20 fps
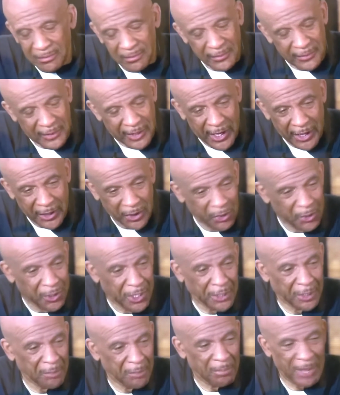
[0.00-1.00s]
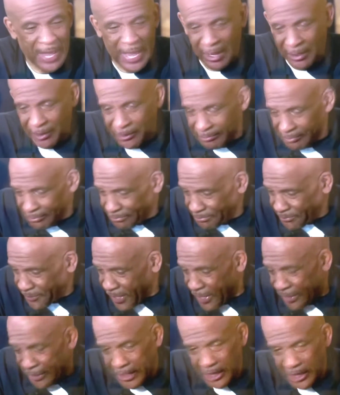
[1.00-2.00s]
Can't do nothing about it.
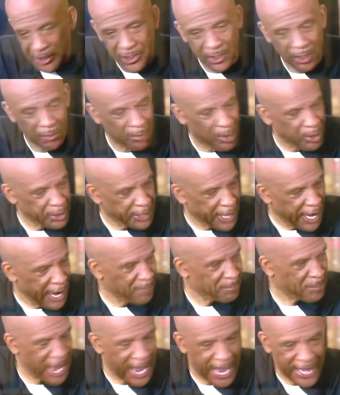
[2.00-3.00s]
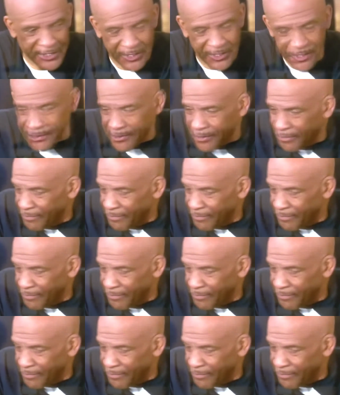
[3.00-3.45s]
Can't catch no more damn passes.